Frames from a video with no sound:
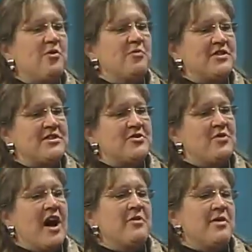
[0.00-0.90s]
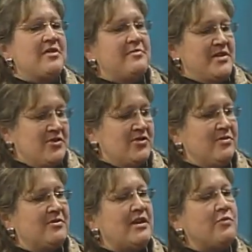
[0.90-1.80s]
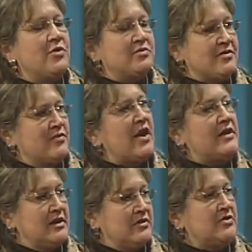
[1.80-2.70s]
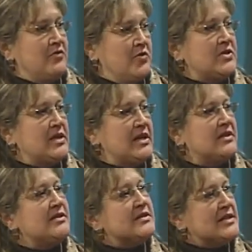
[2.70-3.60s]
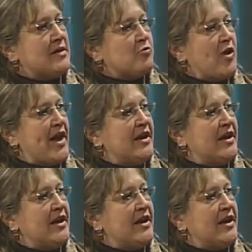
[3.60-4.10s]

we do, I want to make sure that we're defining diversity in the same way.